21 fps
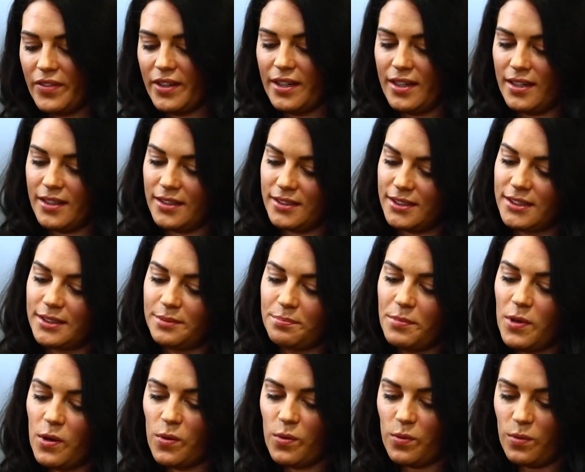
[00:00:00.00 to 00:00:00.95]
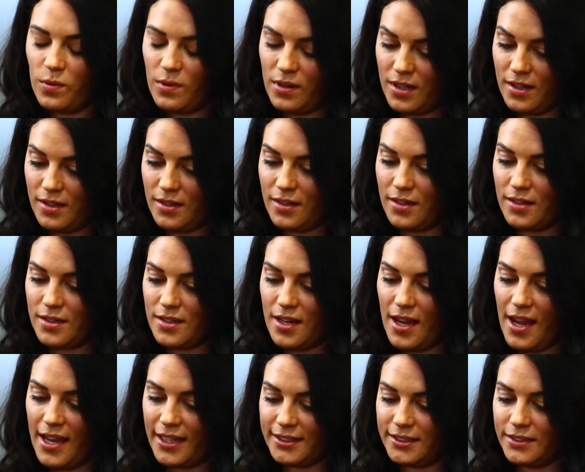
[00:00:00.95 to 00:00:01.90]
a small
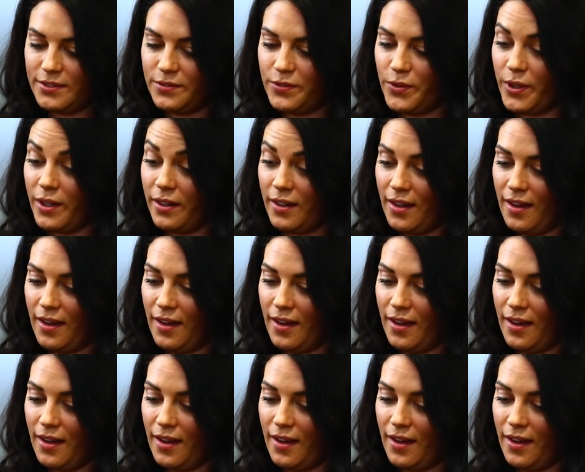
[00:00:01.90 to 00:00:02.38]
test for you